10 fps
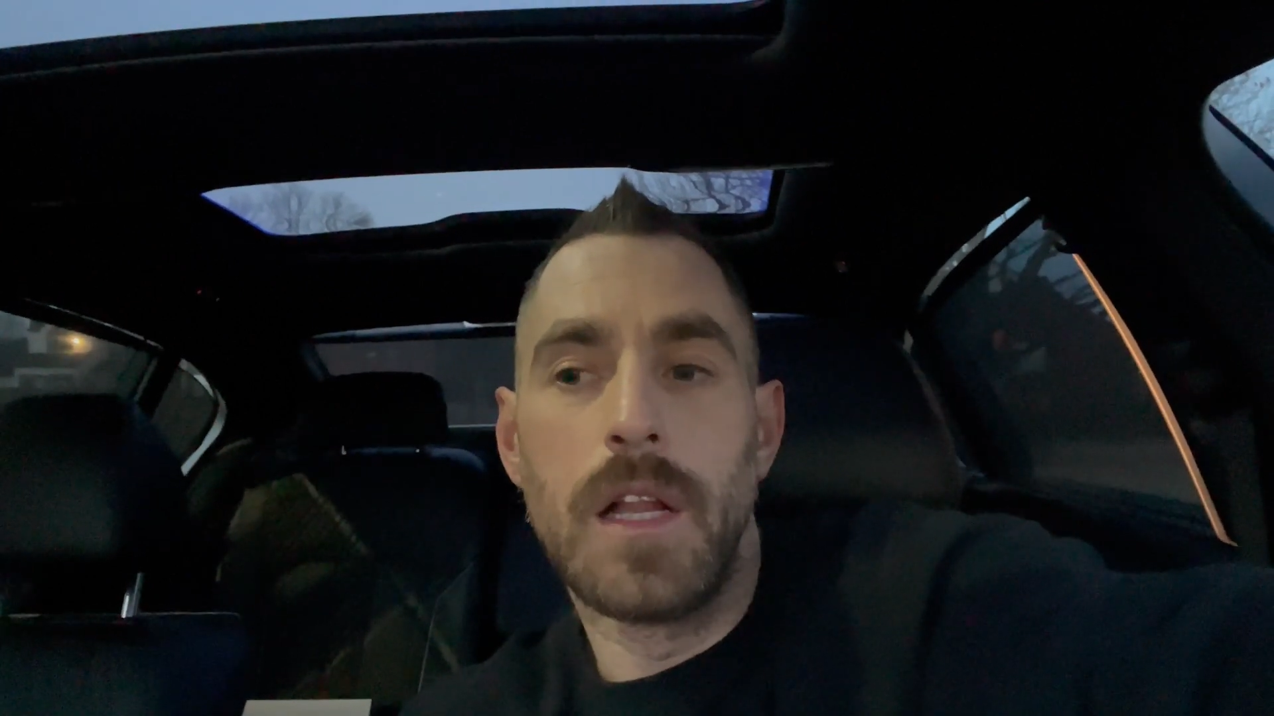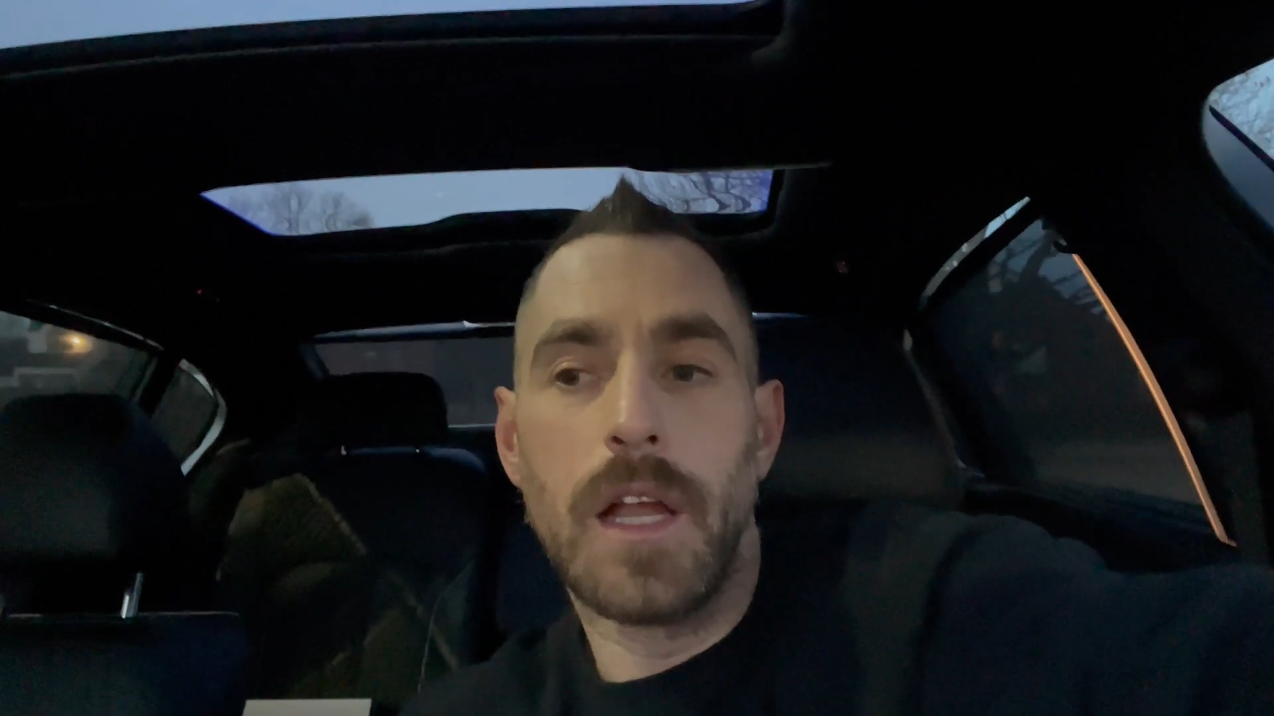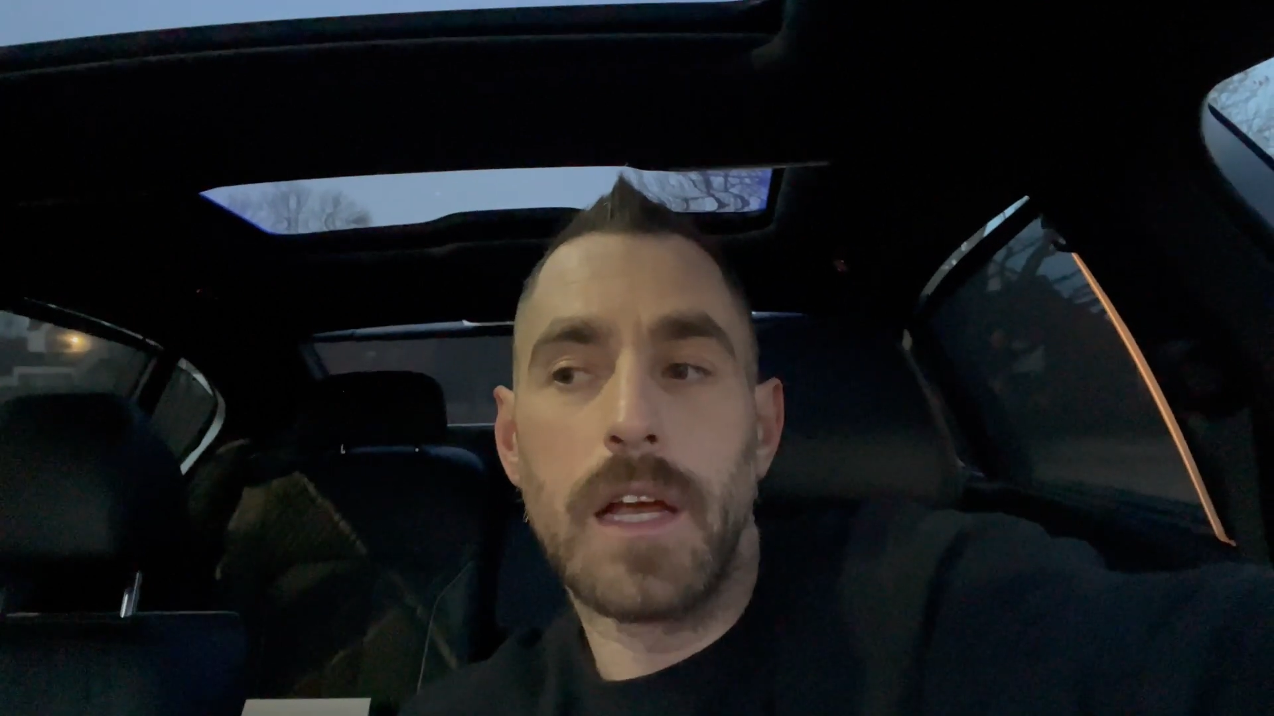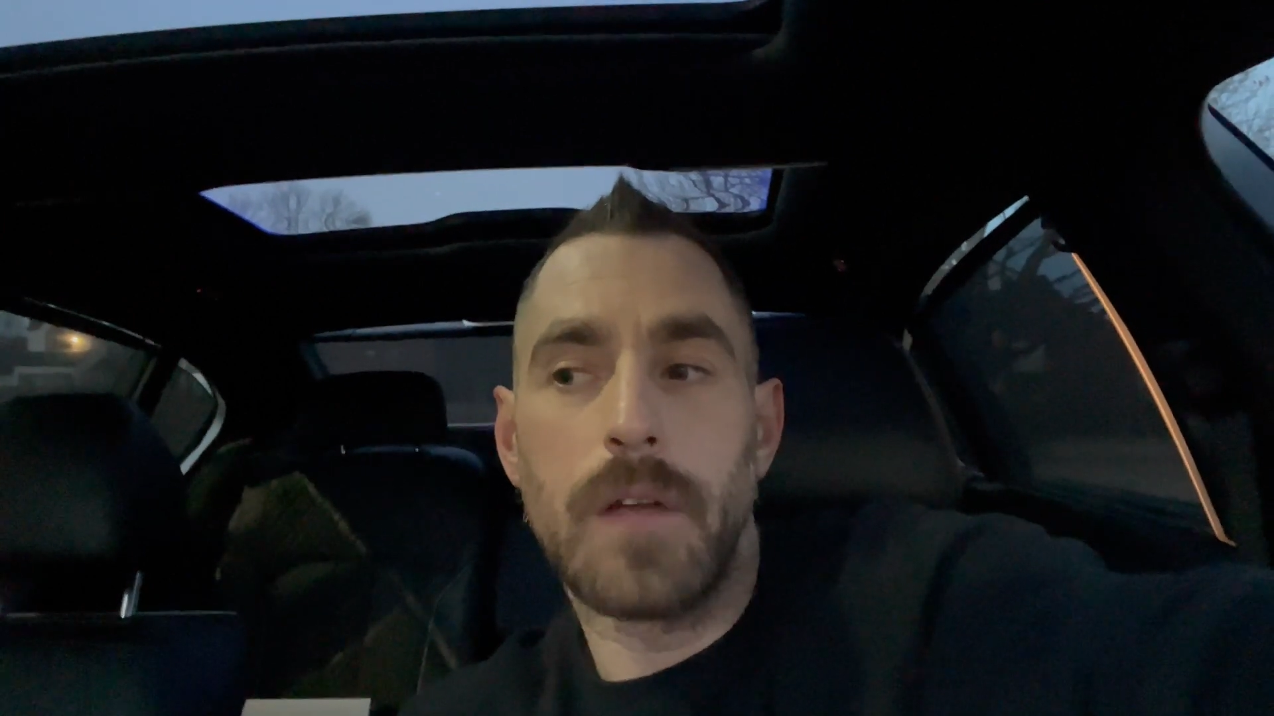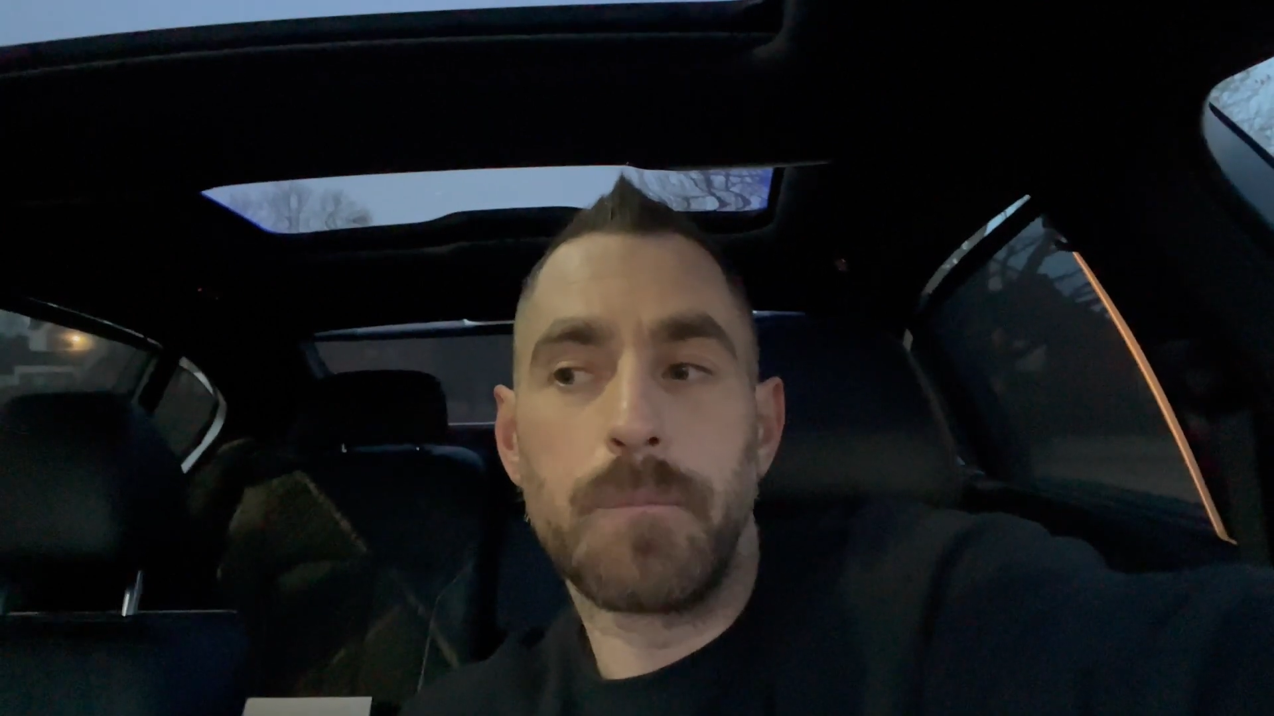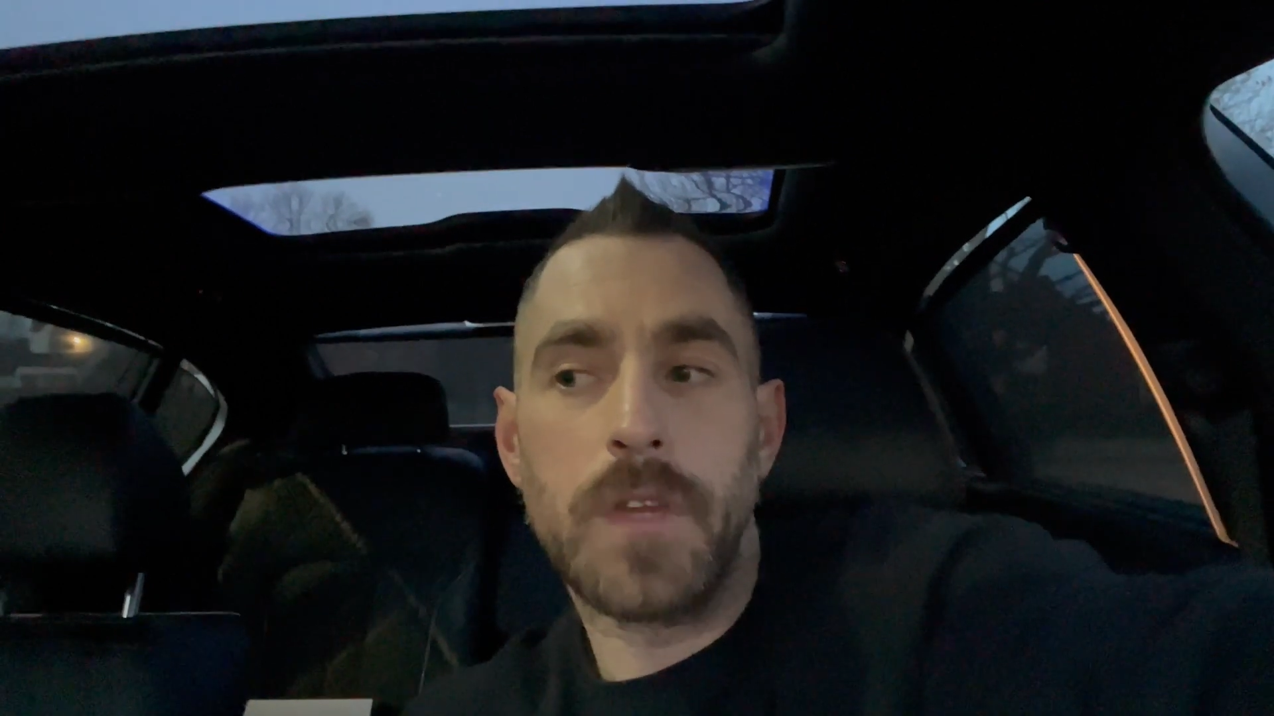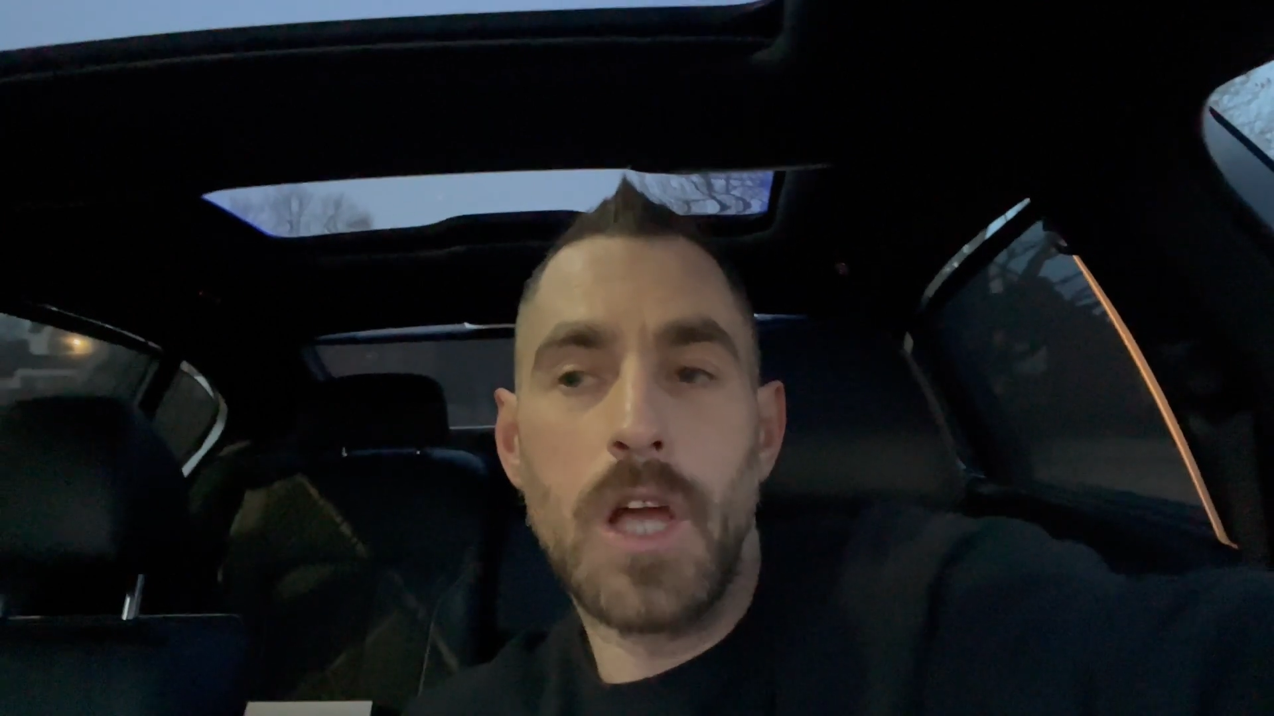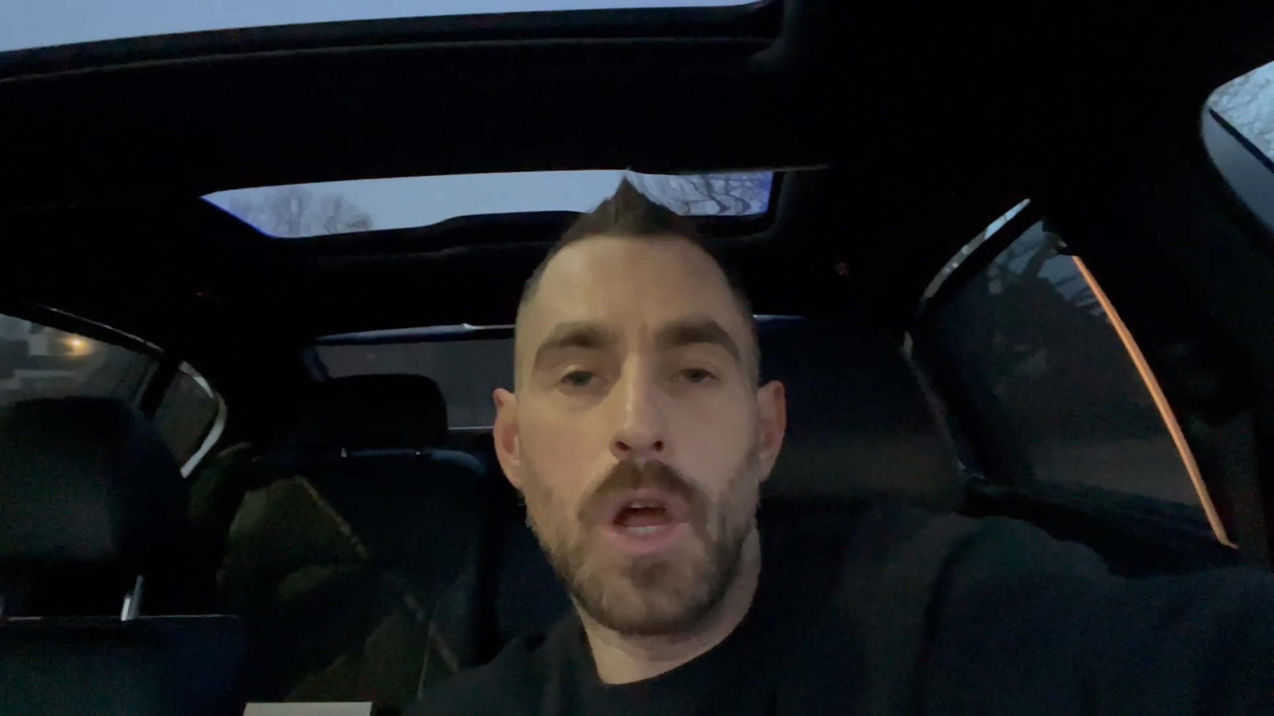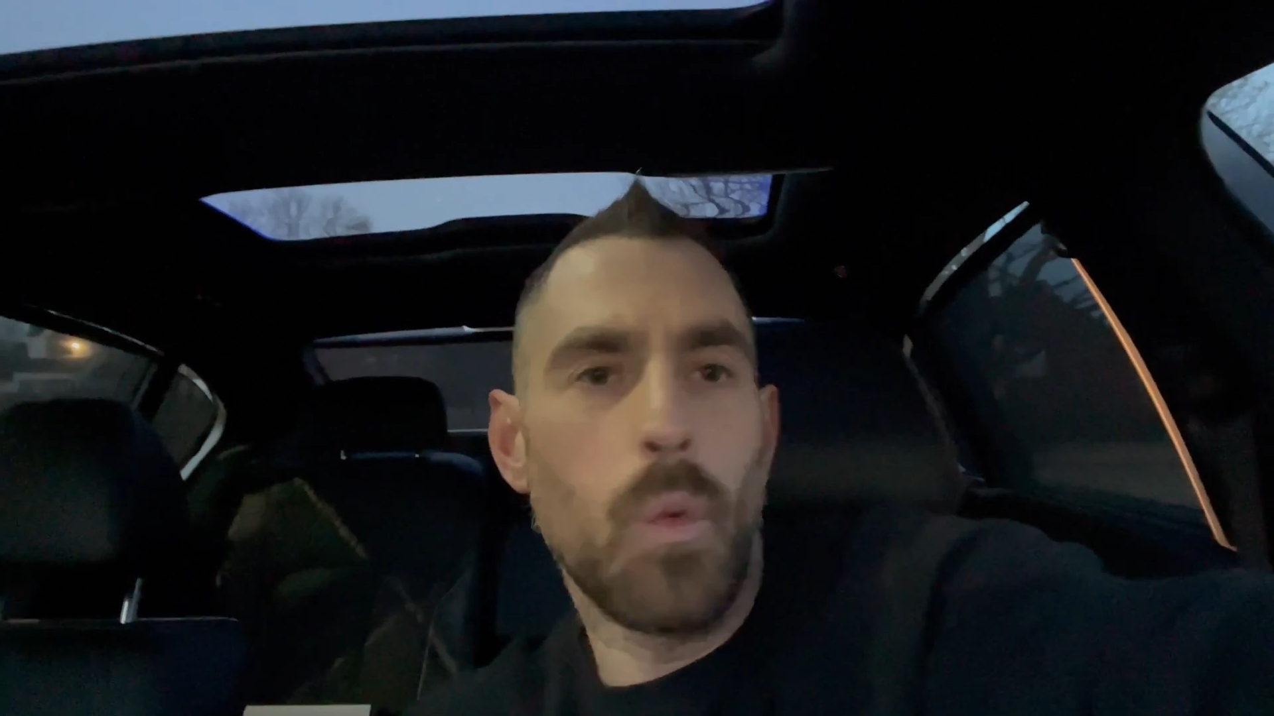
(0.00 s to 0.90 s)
Like, it